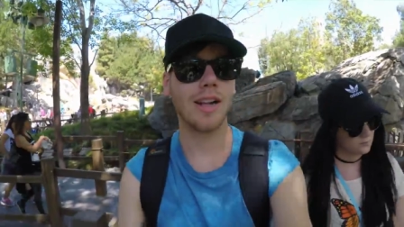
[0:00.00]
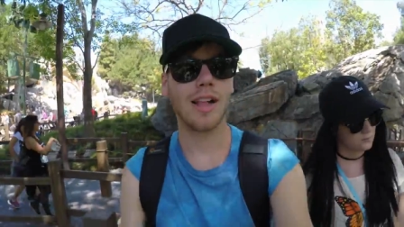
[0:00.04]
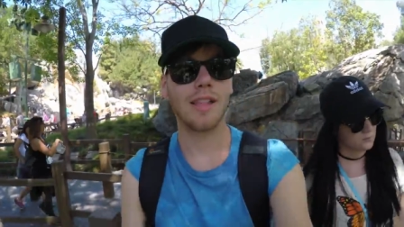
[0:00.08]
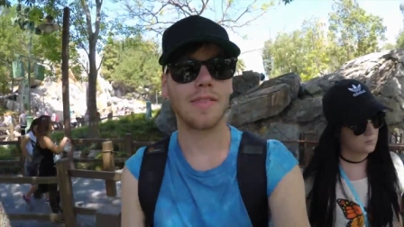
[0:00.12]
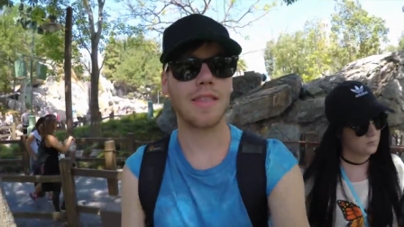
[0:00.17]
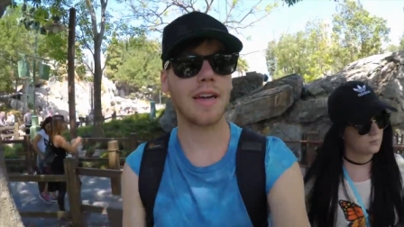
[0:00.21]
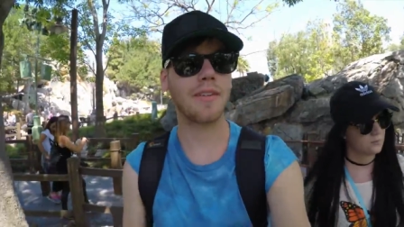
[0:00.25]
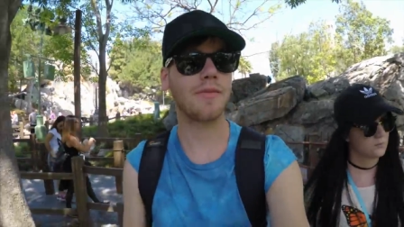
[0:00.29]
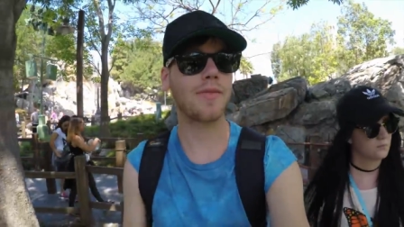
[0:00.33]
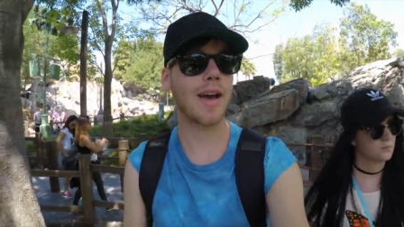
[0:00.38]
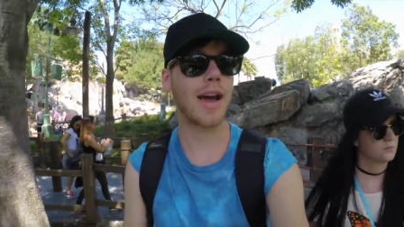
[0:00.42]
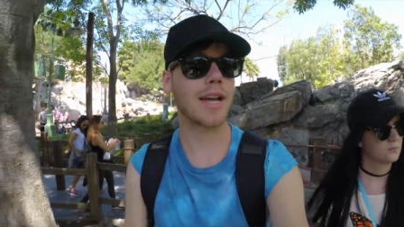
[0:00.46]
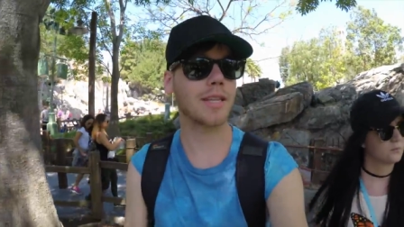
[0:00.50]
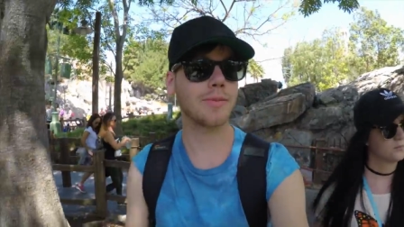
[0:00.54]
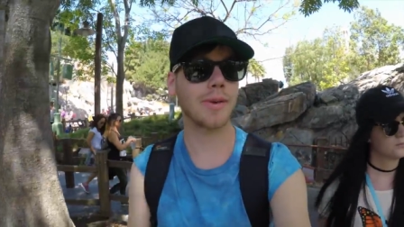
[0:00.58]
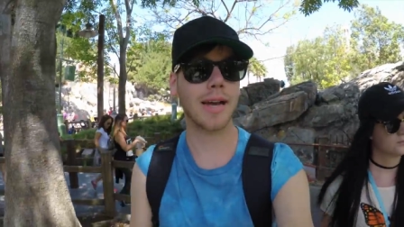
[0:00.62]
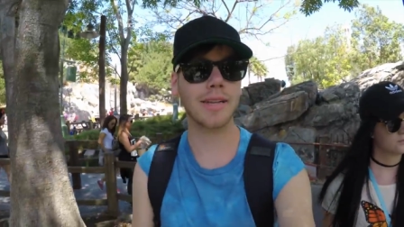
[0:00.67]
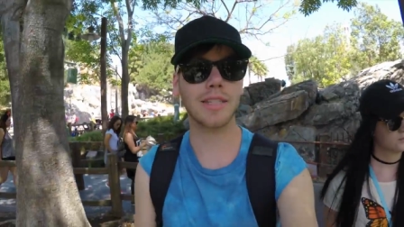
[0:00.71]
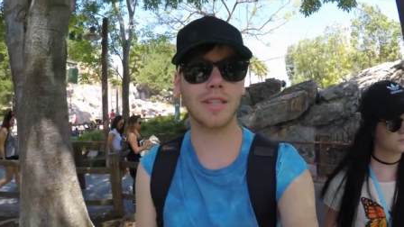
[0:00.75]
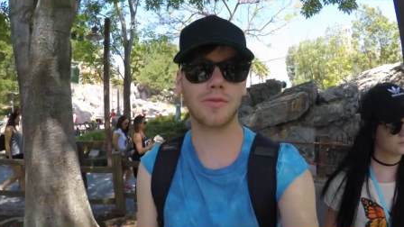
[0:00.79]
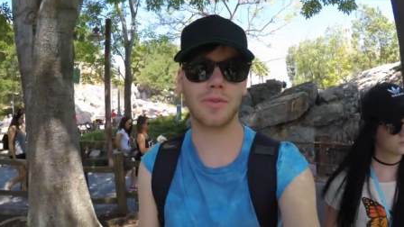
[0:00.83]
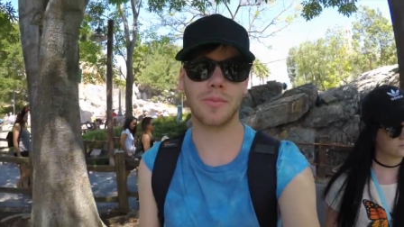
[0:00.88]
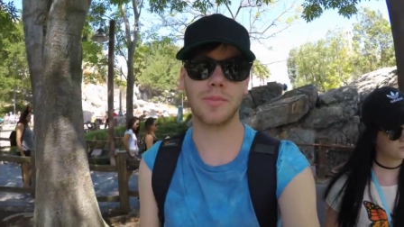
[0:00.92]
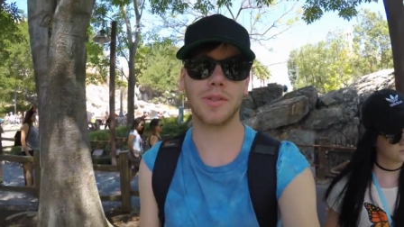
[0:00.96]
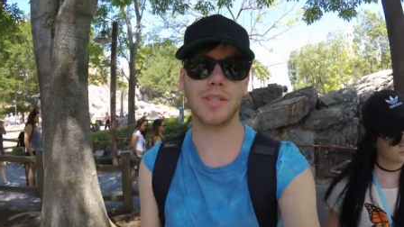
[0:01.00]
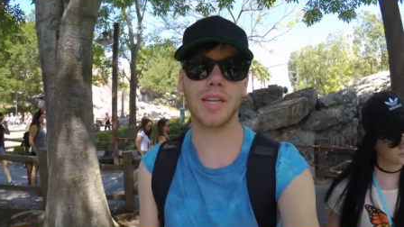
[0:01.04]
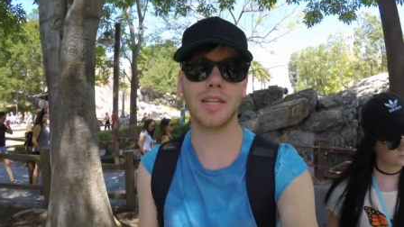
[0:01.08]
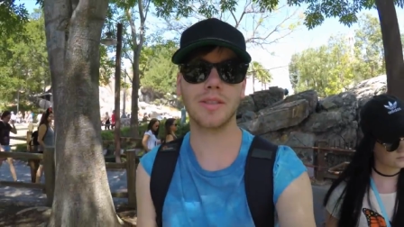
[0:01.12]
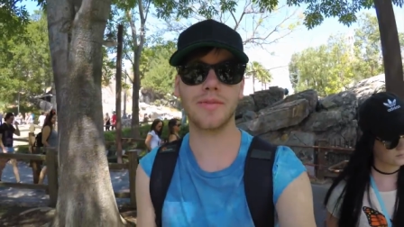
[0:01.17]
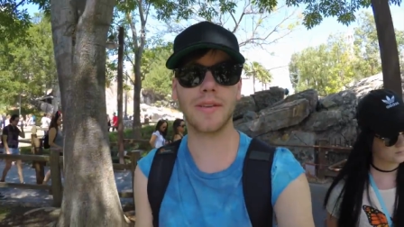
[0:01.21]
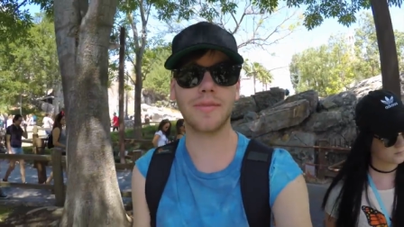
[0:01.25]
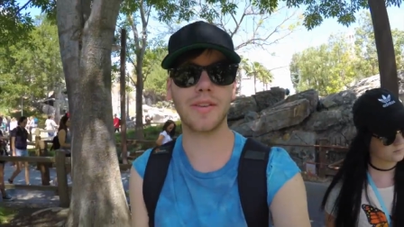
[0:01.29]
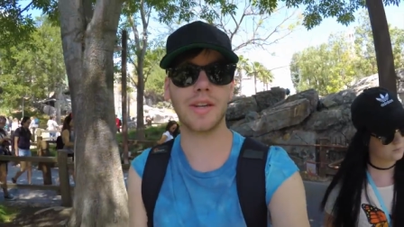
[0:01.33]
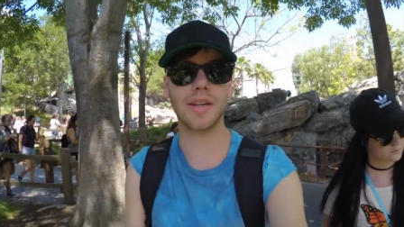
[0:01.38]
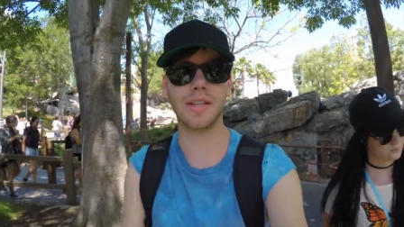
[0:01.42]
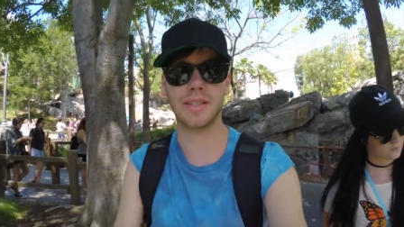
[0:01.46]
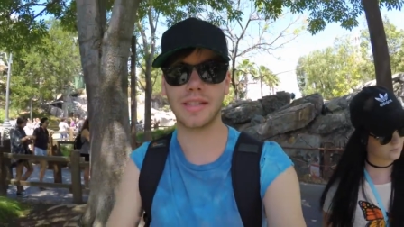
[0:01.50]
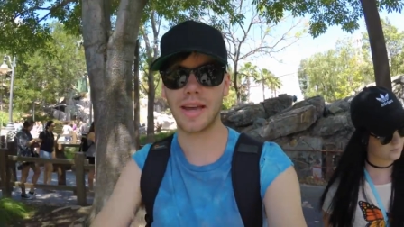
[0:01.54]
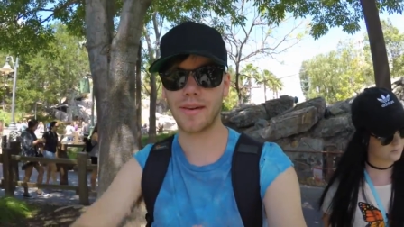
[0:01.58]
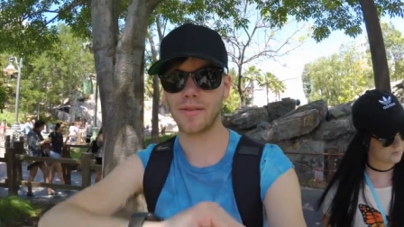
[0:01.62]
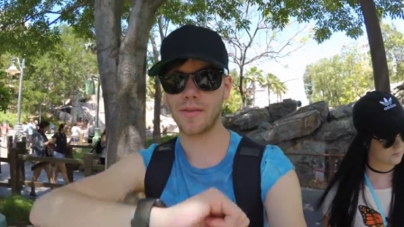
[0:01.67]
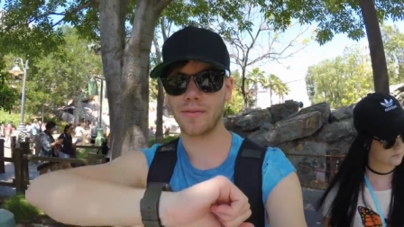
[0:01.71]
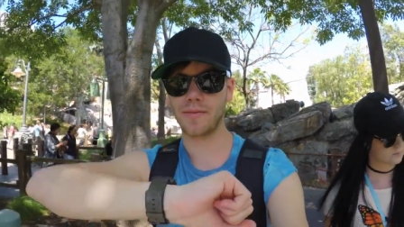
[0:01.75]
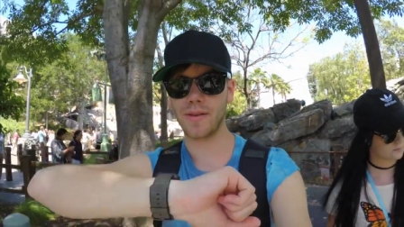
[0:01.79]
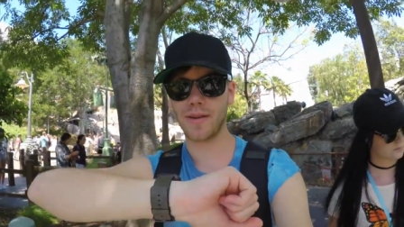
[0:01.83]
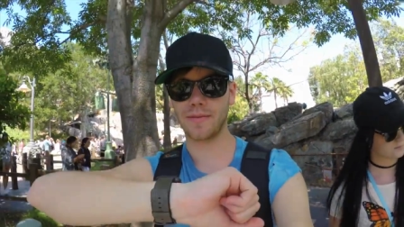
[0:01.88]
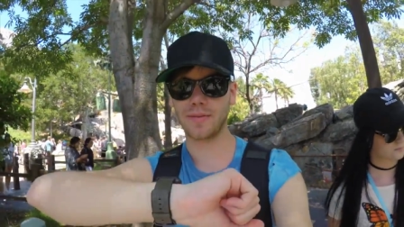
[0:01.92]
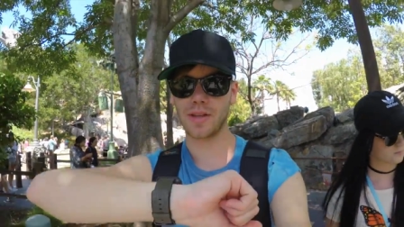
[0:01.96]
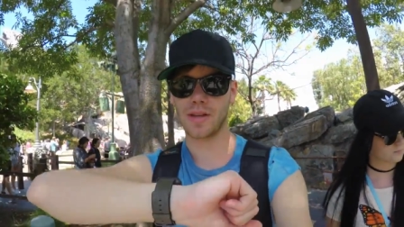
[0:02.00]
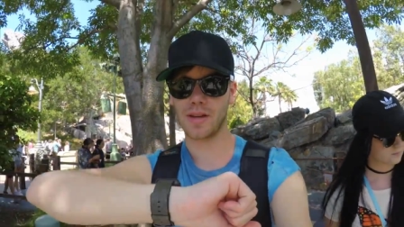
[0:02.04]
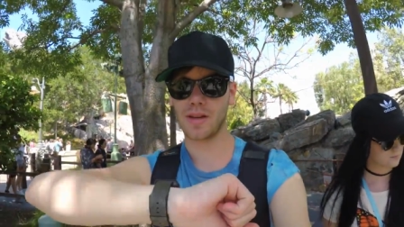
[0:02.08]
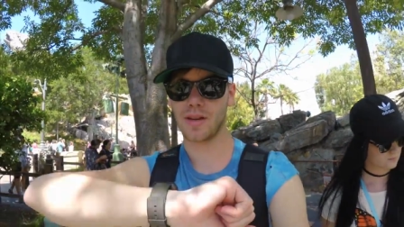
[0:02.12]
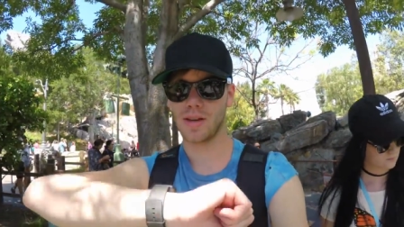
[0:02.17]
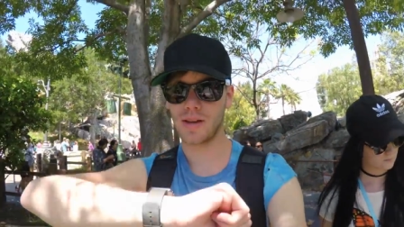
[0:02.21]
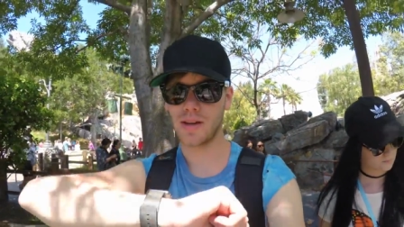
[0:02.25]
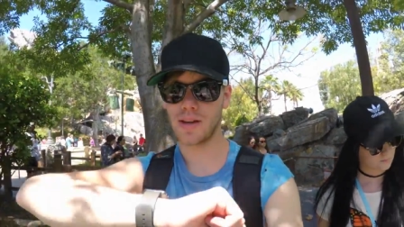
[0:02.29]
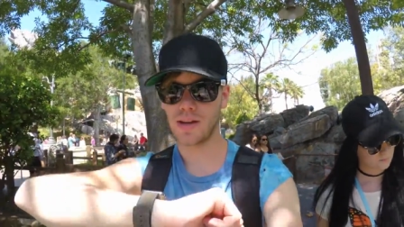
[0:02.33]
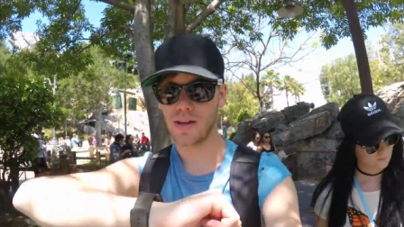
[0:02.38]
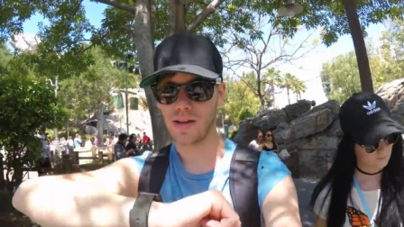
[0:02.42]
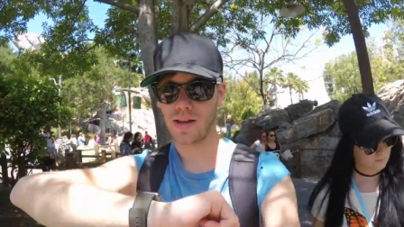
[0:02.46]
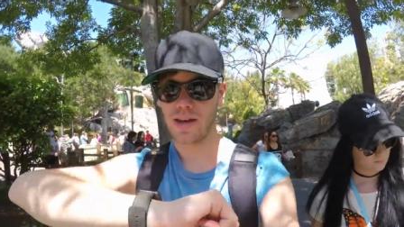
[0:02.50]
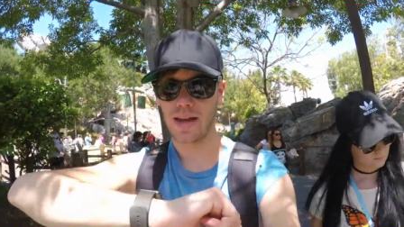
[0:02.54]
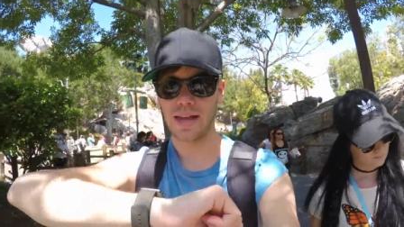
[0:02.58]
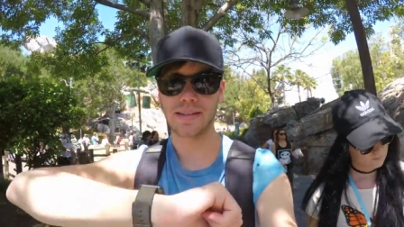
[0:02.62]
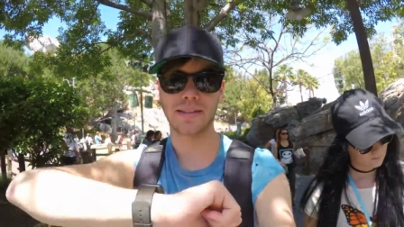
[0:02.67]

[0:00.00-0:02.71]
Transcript: that fast pass is from 6.50 to 7.50.